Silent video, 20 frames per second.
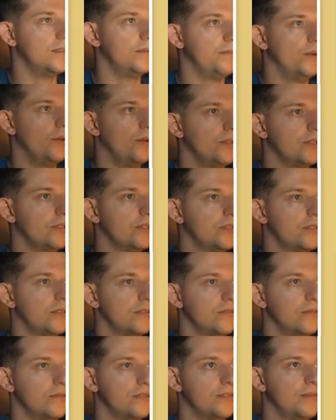bolts
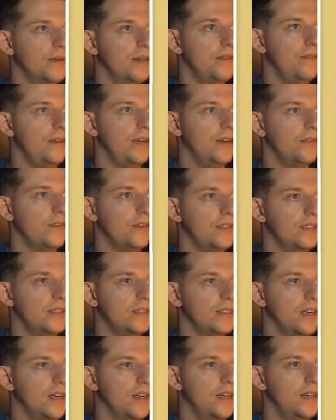was my favorite
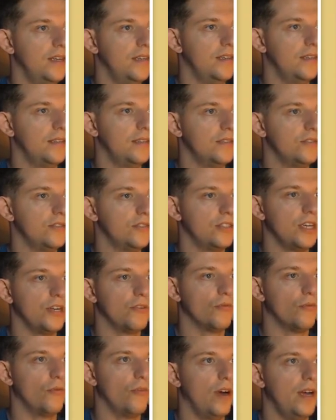design. Just like
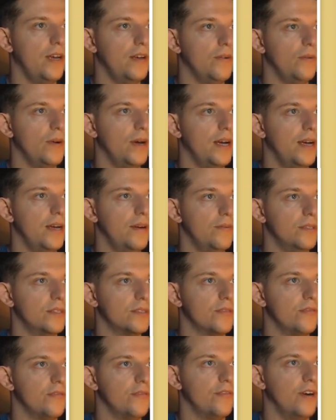right away, it was
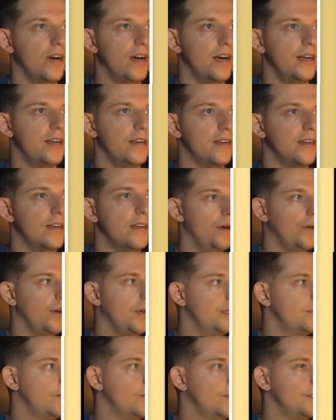fire.
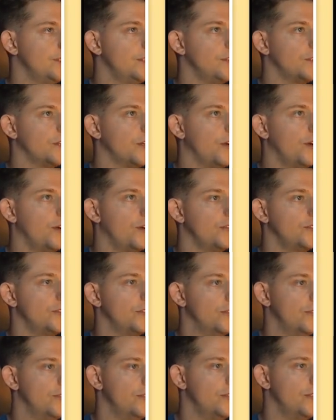Okay, so this is
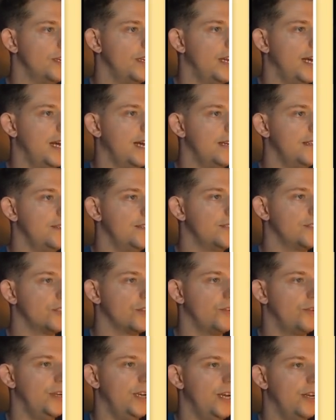cursors. It added this
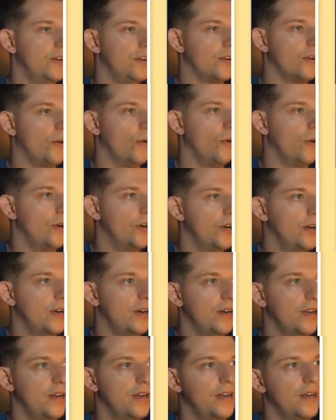creator
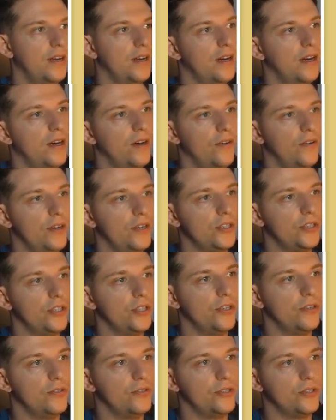corner. Oh, and it
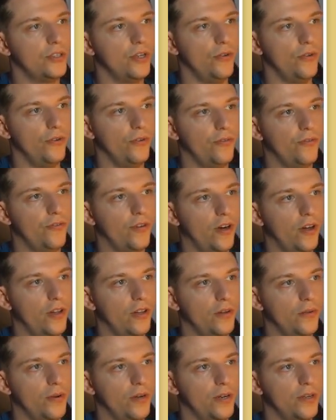shows total
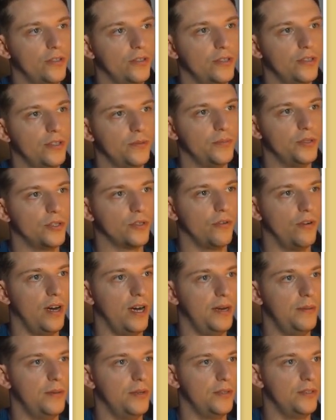followers,
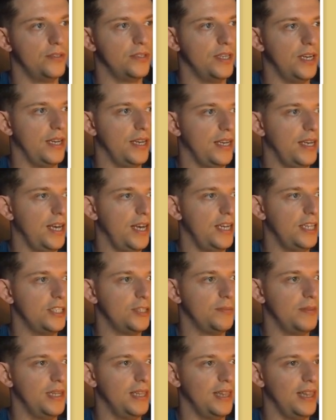subscribers,
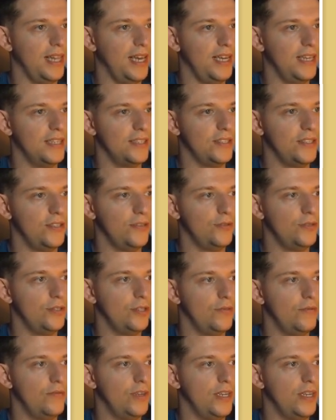engagement, latest
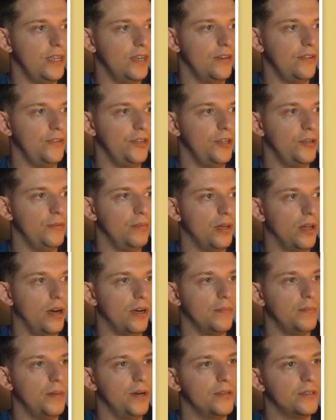YouTube video, new
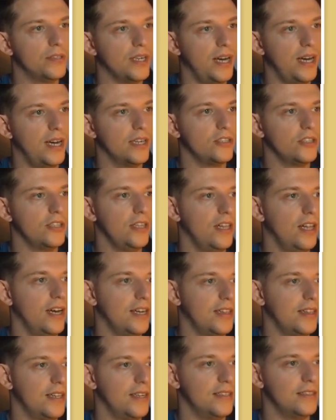blog post. I actually
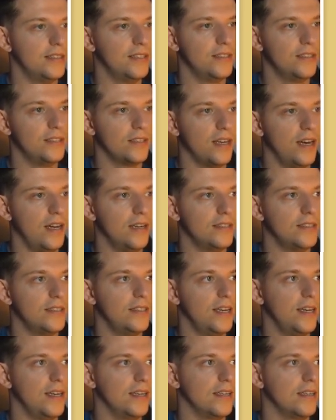like this. This is kind of
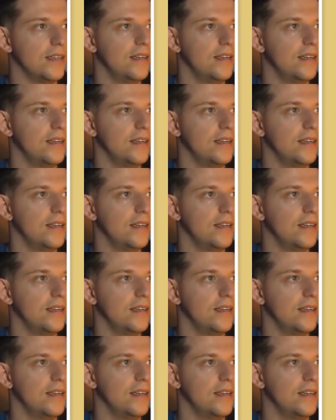sick,